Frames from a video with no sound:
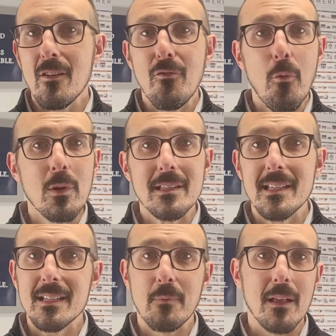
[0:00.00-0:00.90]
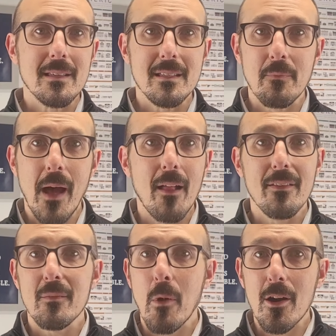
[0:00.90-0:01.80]
4 to 6 months is a
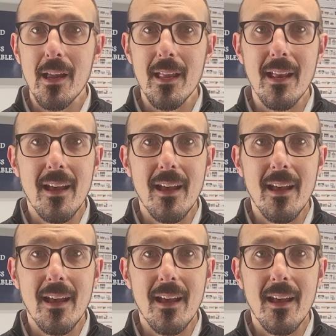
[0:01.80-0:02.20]
balanced market,